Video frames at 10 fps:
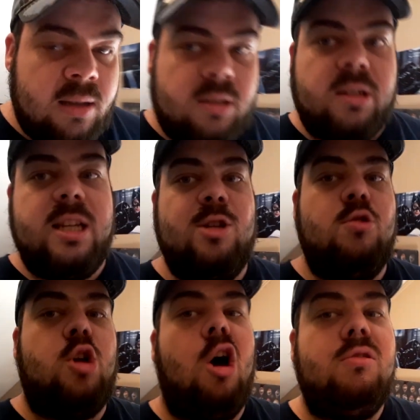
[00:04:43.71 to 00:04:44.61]
So then you
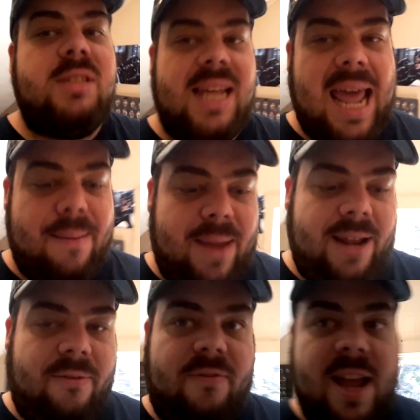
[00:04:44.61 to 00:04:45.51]
go to that
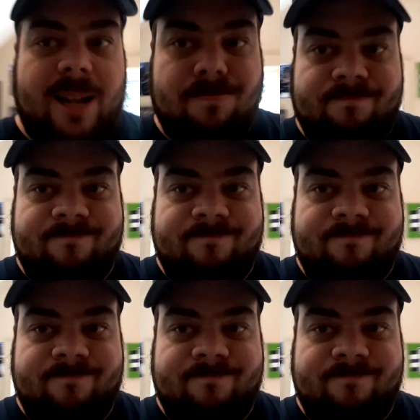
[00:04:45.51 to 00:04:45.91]
main event.